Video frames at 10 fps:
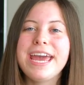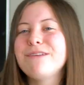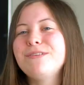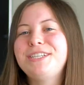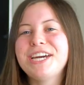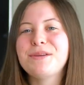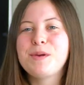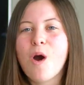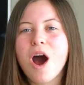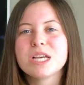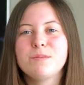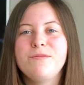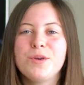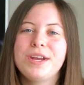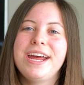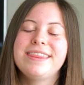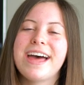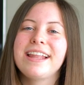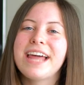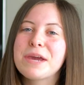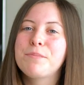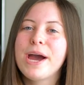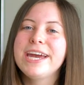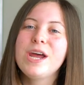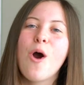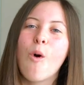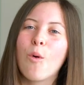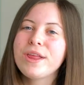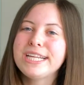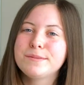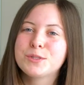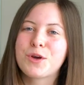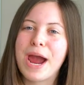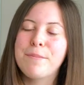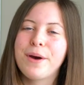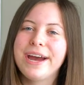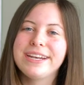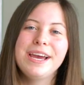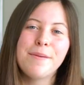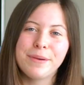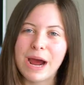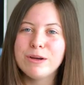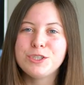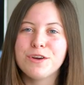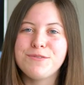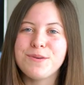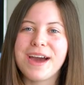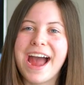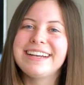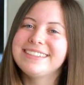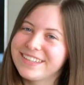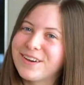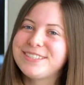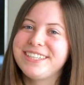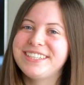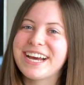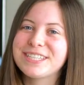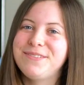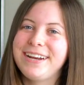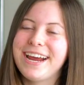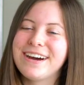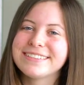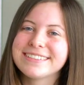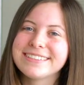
If it did, it'd be awesome if you could hit that like button or that subscribe button. But that was your review guide, and I'll see you in the next video.